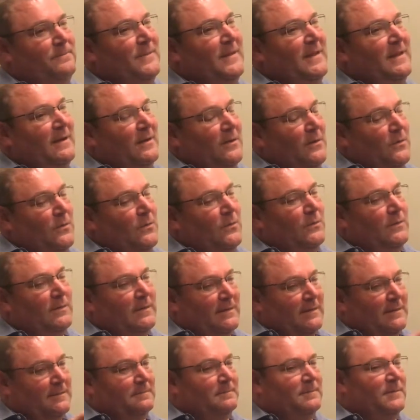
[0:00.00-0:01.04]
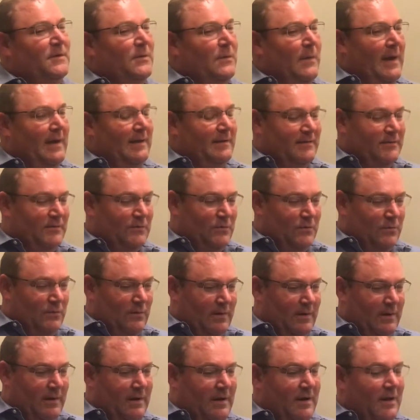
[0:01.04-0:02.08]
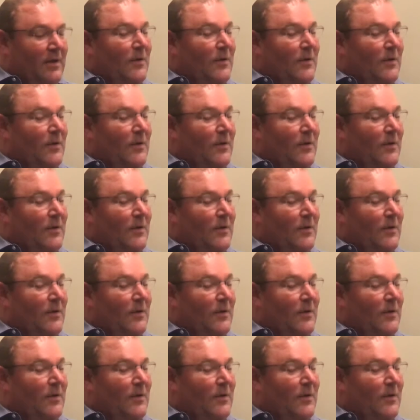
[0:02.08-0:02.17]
you had to